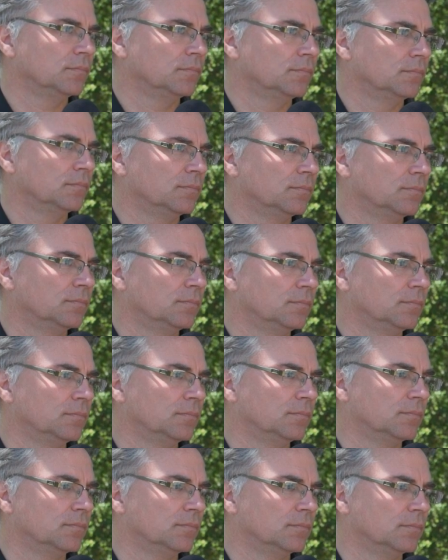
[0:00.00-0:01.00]

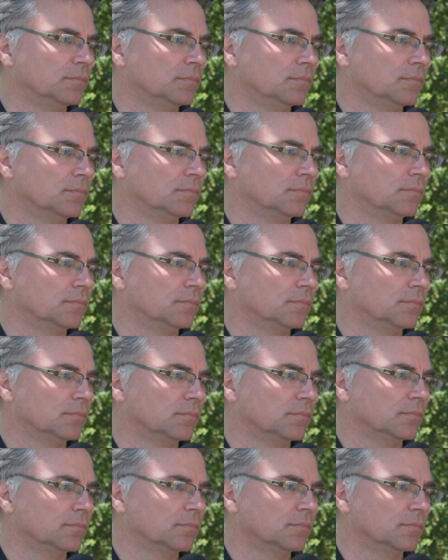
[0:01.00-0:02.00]

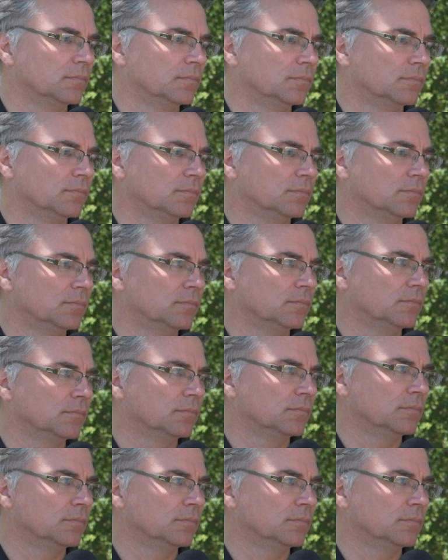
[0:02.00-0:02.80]
No words are spoken by the person on screen.